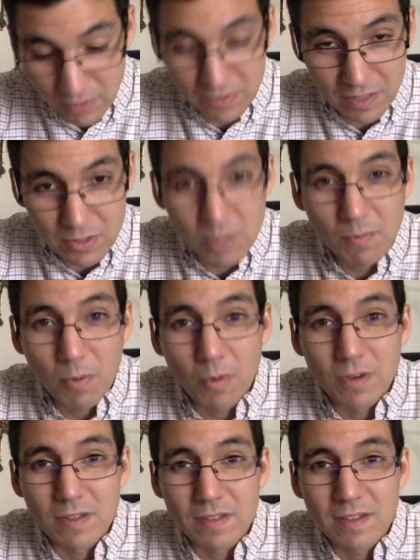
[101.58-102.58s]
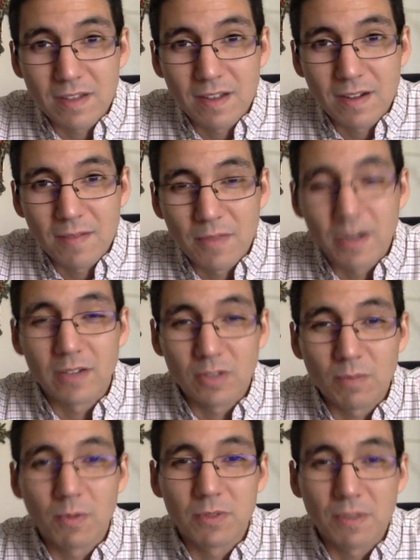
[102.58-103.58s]
of such importance that
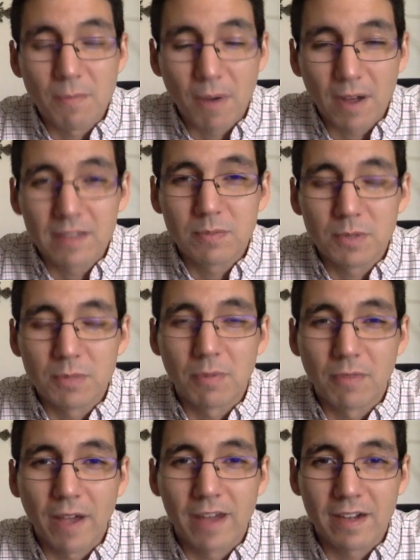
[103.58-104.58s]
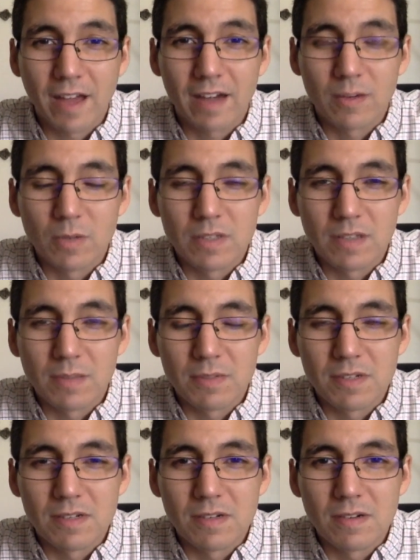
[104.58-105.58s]
it's almost impossible to provide an adequate
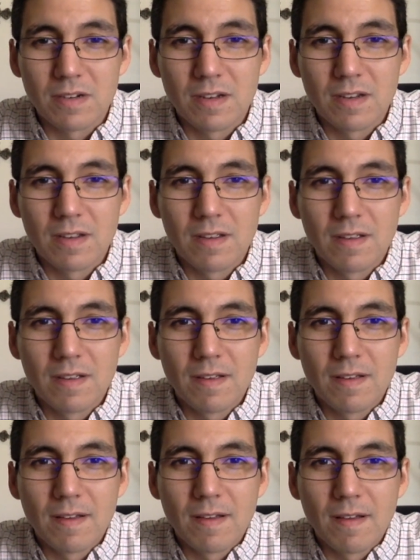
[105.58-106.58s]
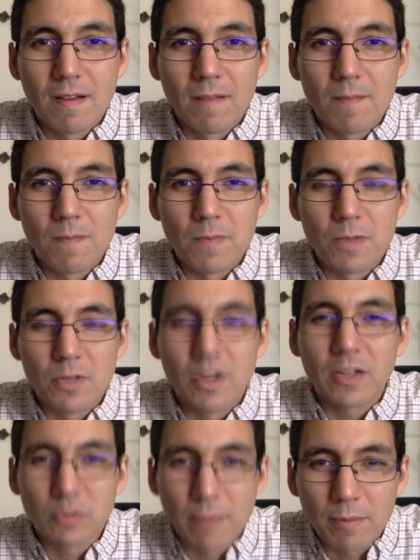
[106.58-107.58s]
substitute. Do you
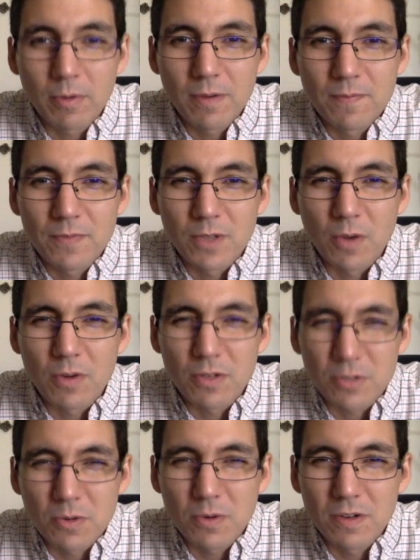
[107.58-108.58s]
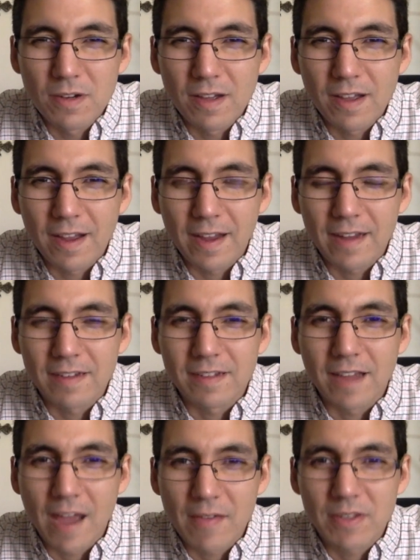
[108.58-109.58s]
guys remember going to school
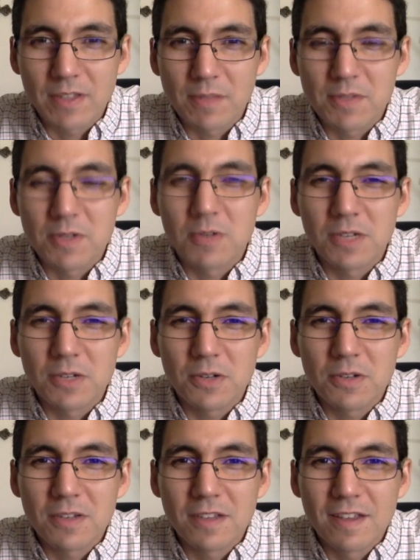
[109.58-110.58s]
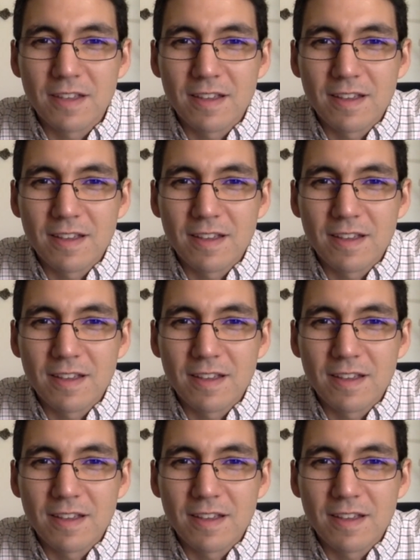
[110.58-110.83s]
and having substitute teachers?